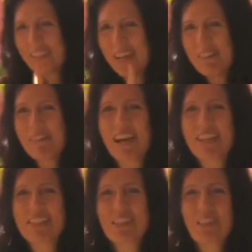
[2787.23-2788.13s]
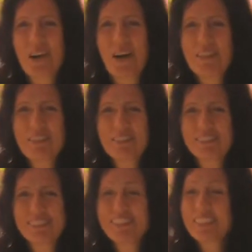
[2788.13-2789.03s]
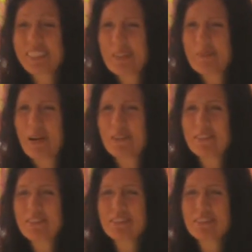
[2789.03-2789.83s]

have that as a thought to think about,